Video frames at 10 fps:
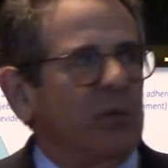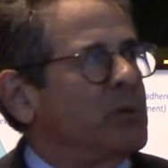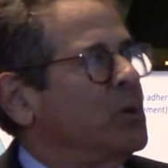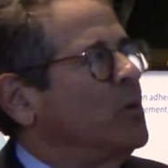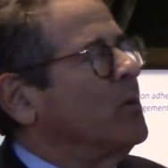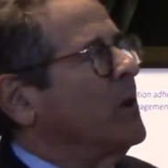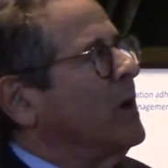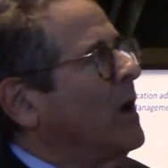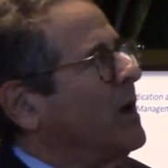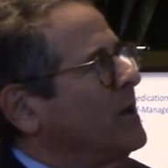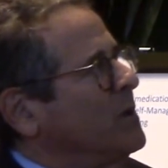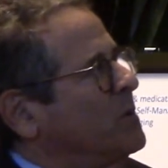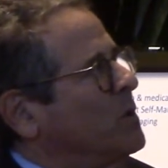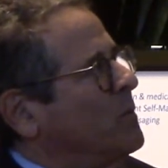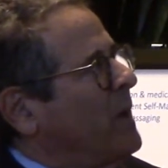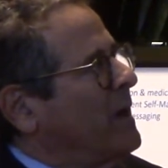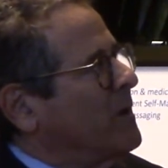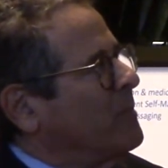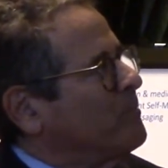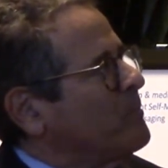do
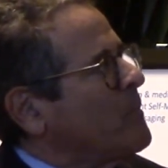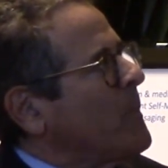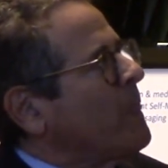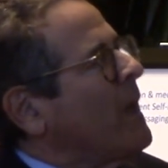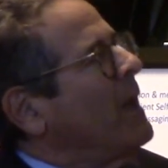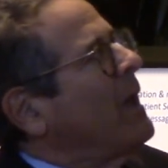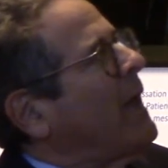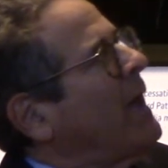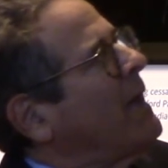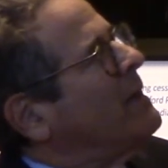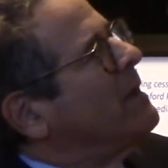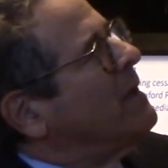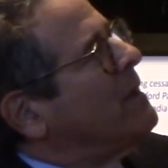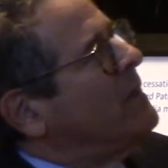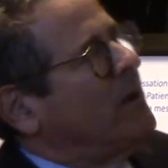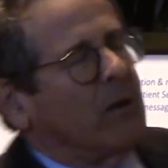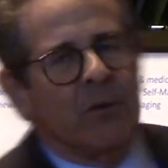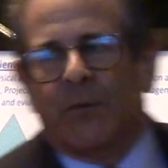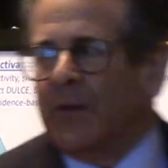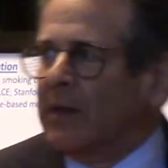better. And the
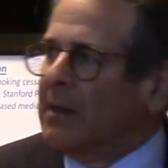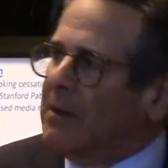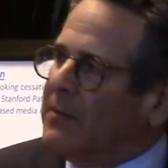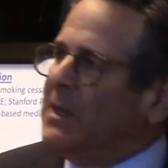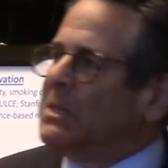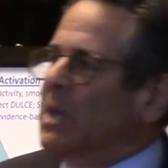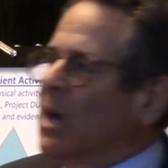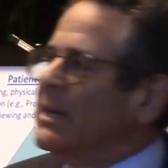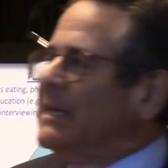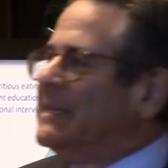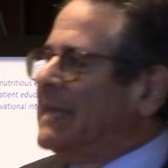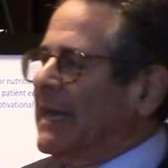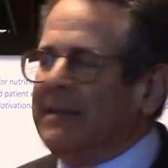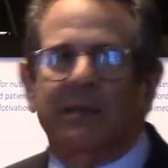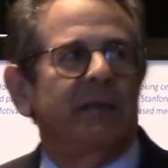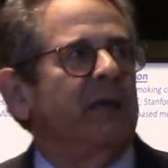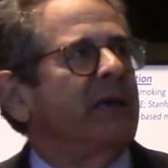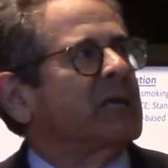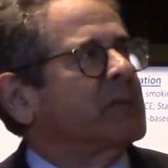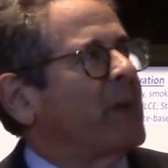other thing of these unintended
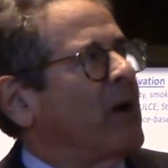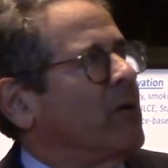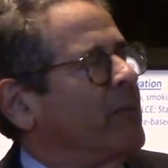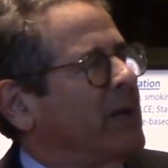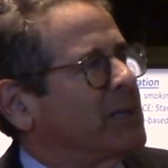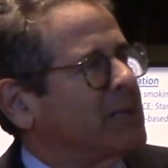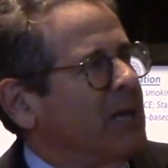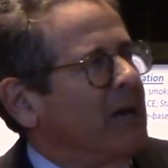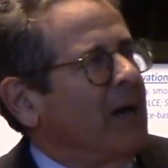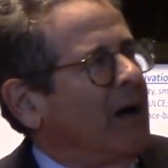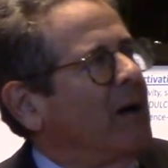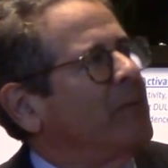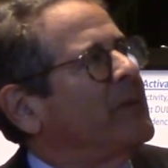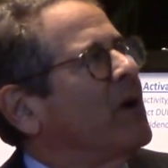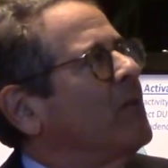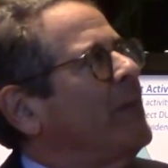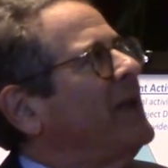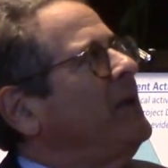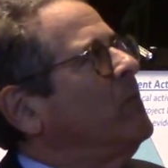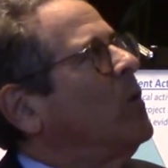experiments, there are
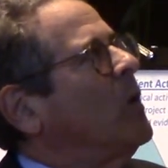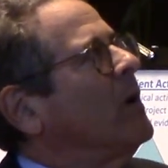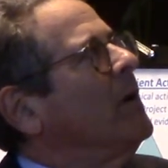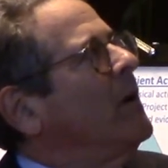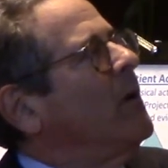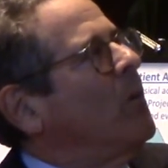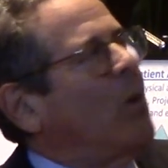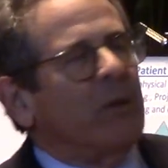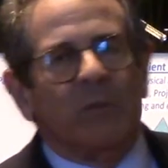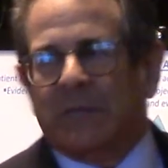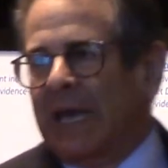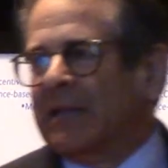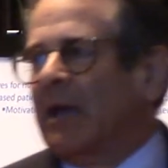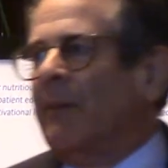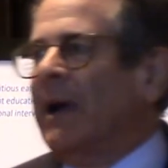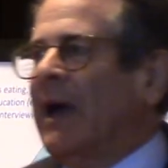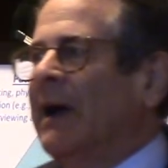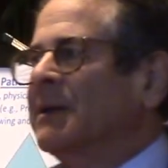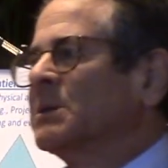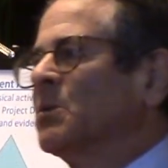many more. One was
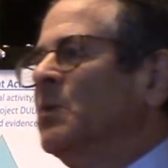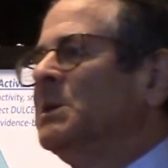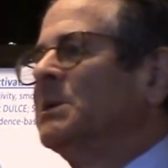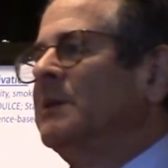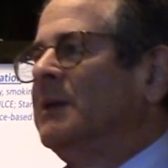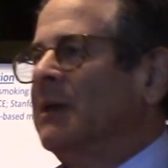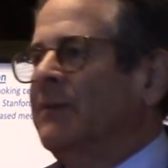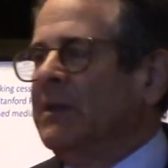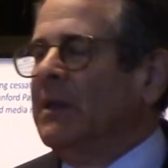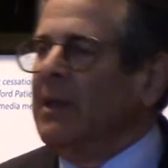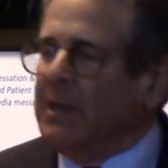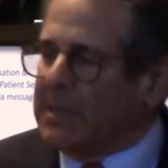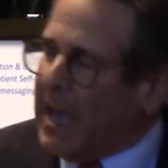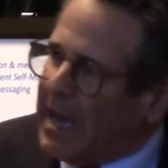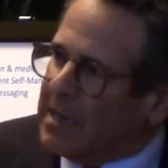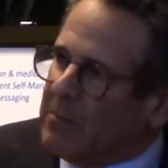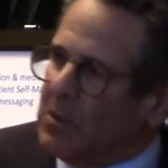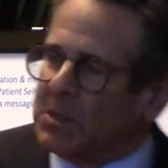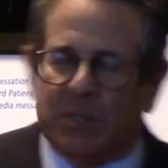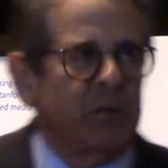antibiotics, originally given to
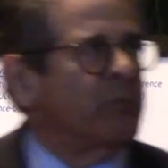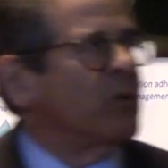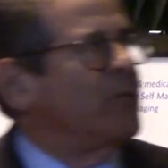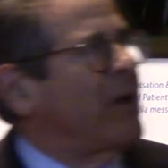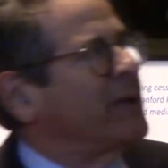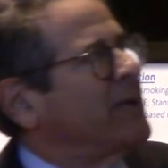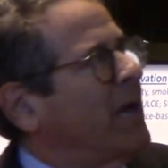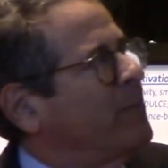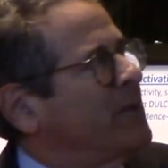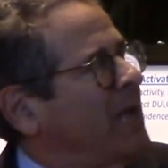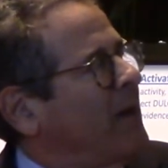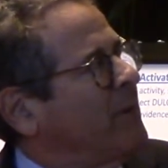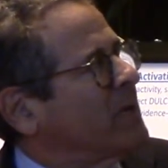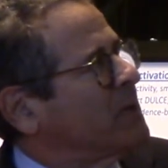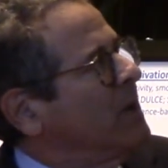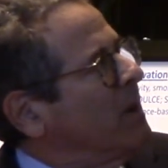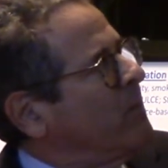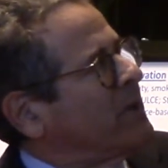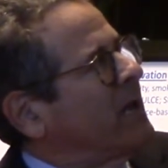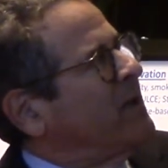animals to prevent epidemics,
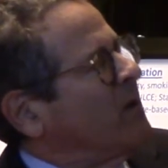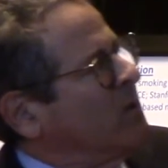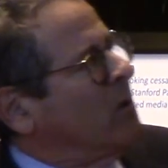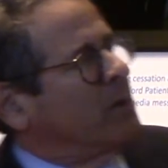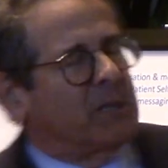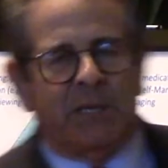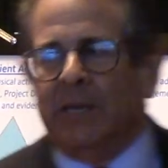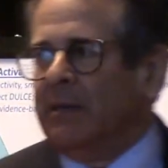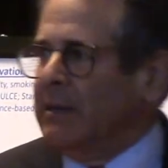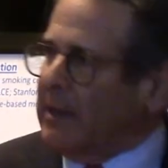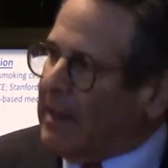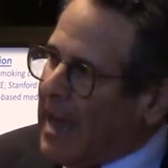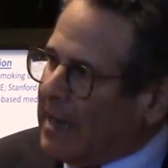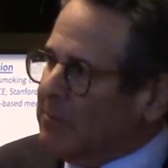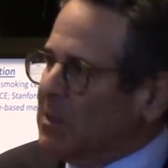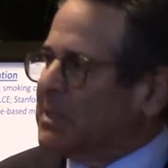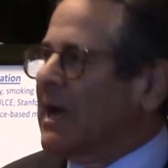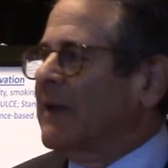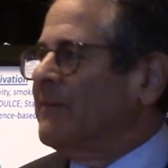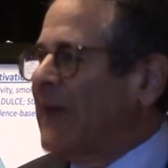but they noticed the animals
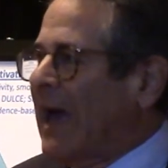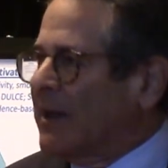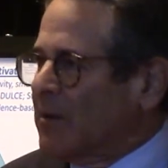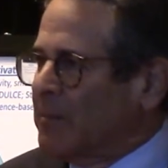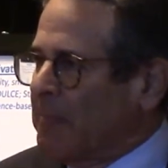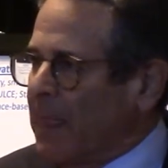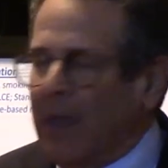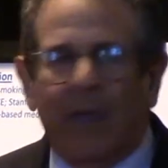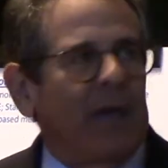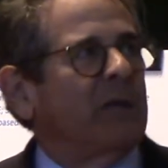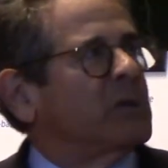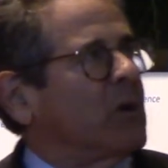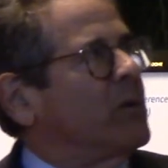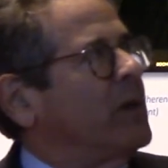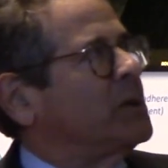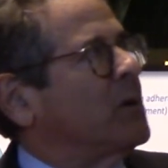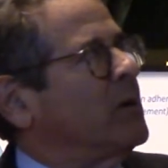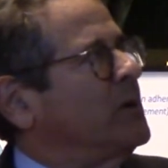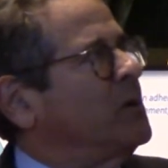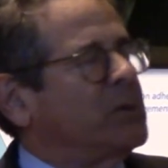got fatter. And so they
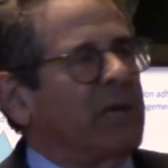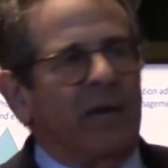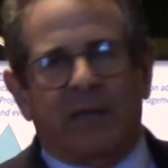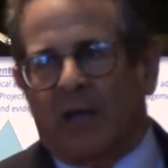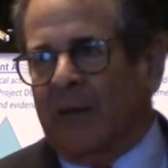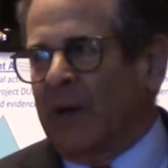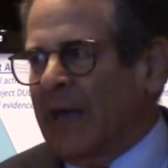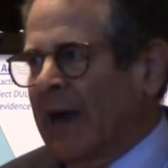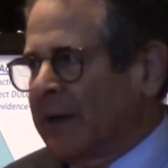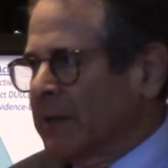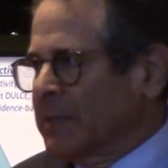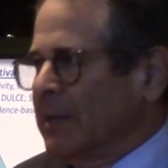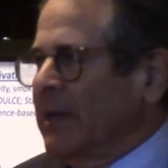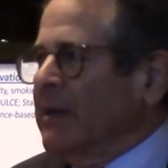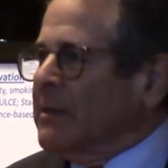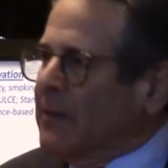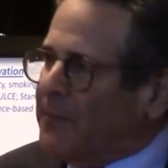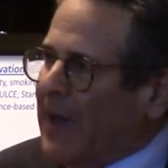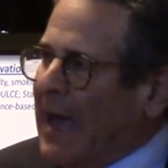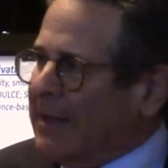started using antibiotics to
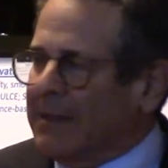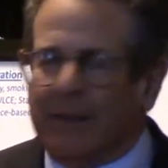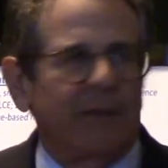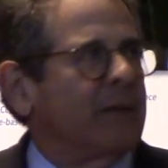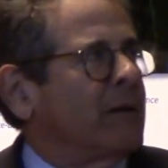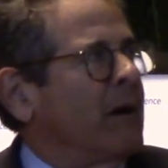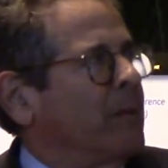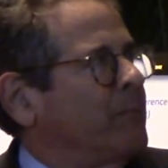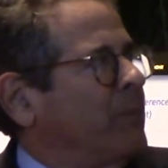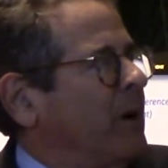fatten up